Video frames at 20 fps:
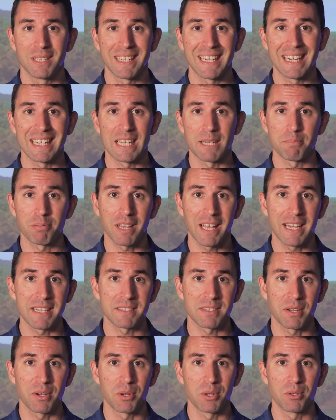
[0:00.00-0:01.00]
again, I
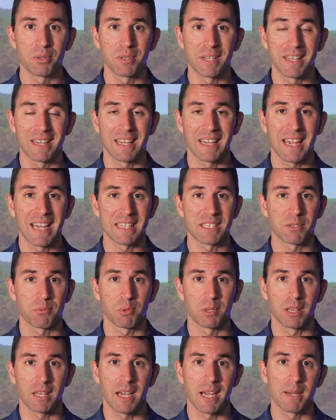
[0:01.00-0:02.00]
plateaued and I had to
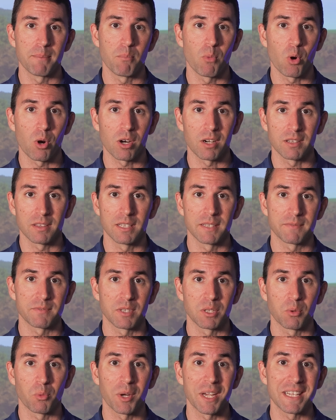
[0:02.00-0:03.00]
rely more on
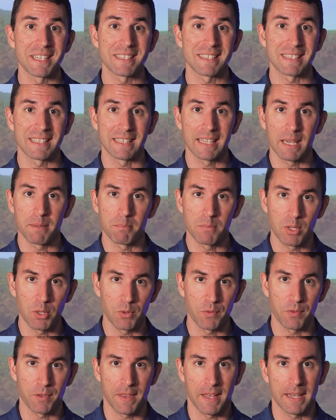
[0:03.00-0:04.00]
lifting weights to get me
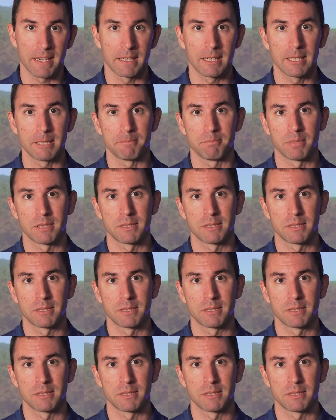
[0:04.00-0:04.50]
over that hump.